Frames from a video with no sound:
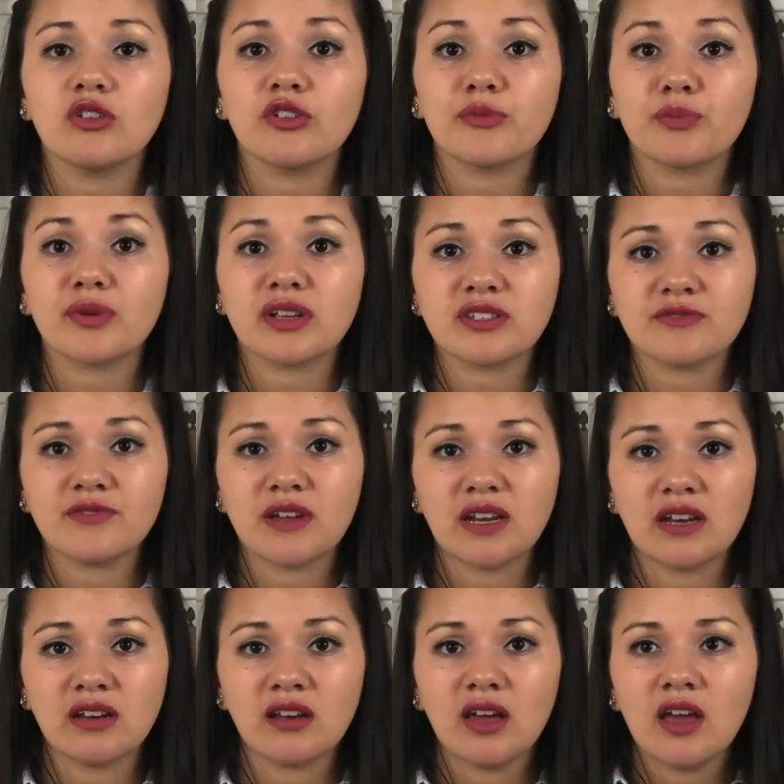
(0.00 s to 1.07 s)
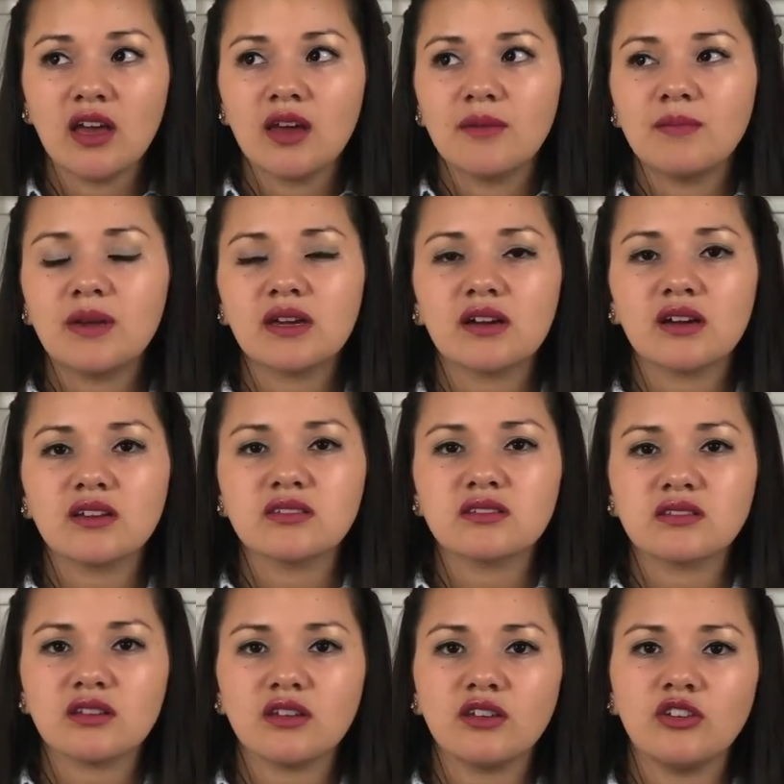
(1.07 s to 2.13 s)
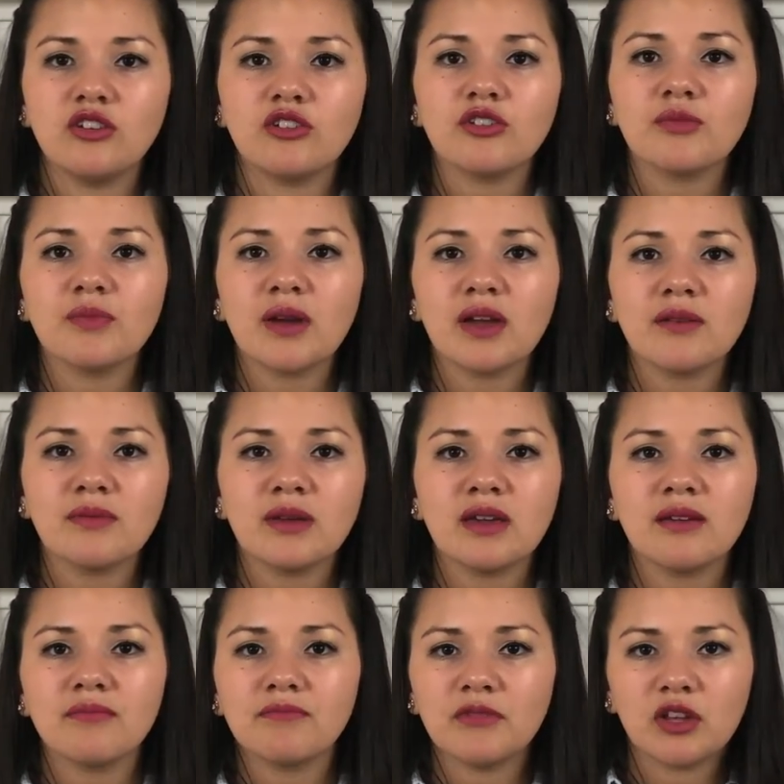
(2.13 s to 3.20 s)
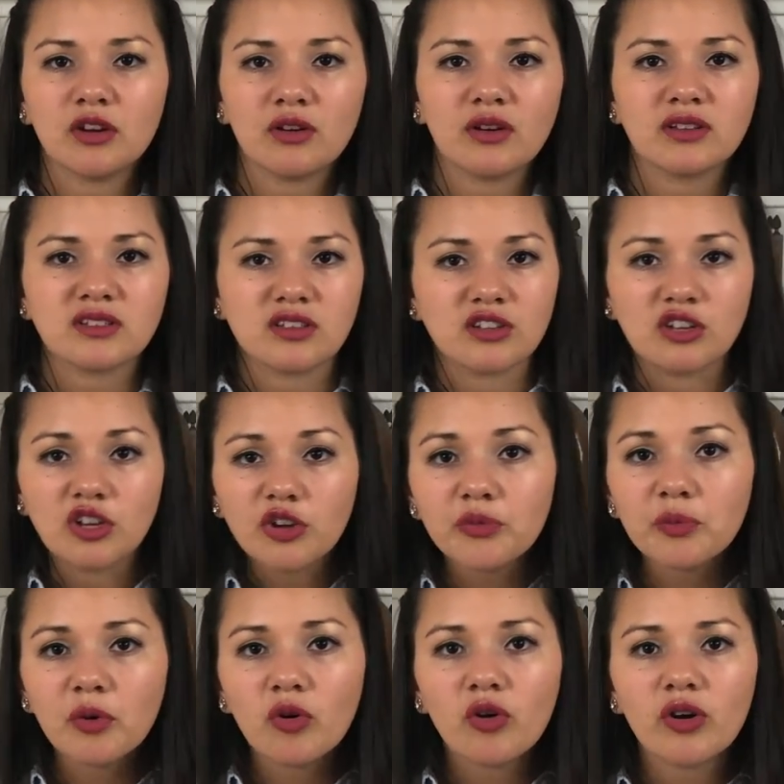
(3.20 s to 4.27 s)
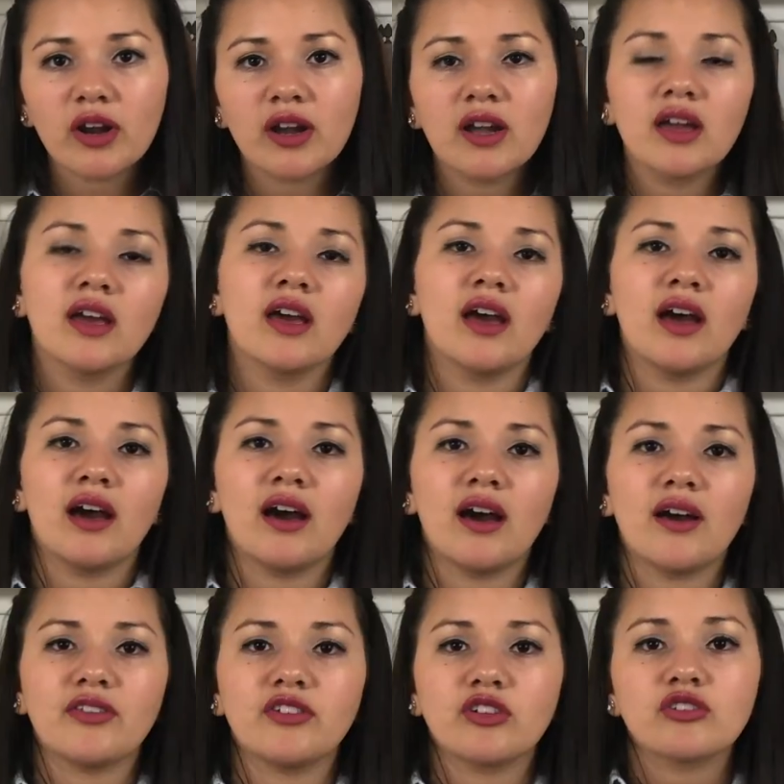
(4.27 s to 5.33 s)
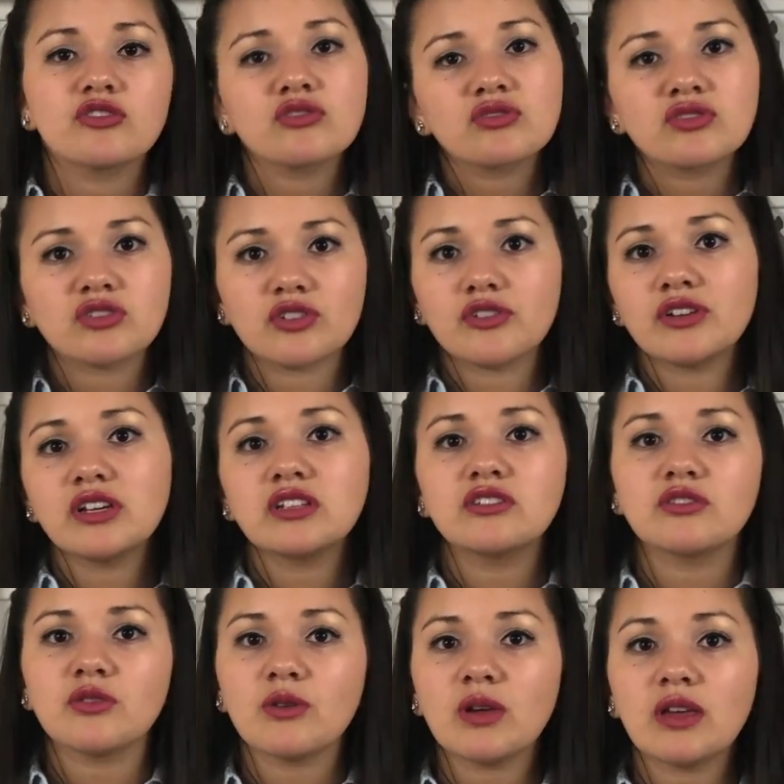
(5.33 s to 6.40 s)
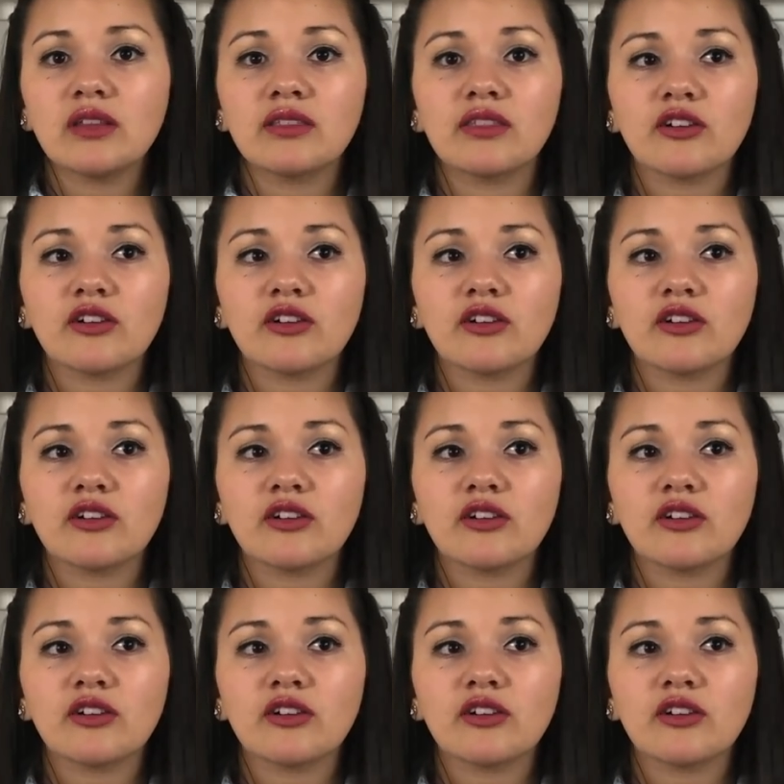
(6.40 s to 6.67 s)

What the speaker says: you're breastfeeding, because your baby, as a newborn, they're just starting to eat.